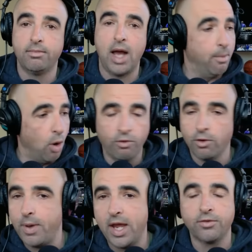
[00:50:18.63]
I'm
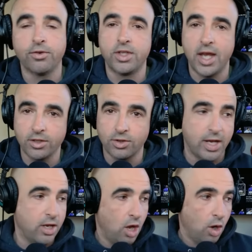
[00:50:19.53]
overpaying for Teoscar
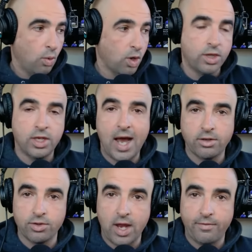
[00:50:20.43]
Hernandez. What are the
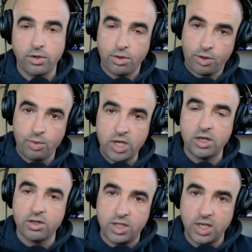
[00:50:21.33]
Dodgers offering you? 3
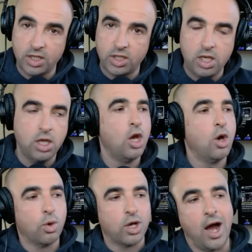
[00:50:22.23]
years, 60.
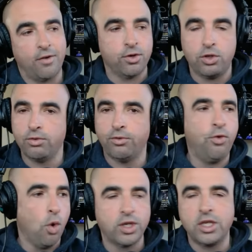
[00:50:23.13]
We're going to offer you
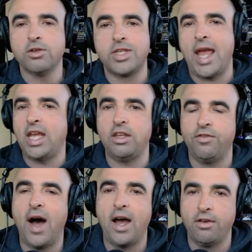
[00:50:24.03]
4 years,
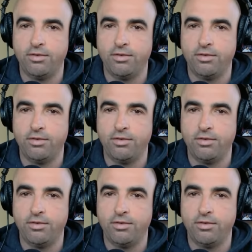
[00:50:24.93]
85.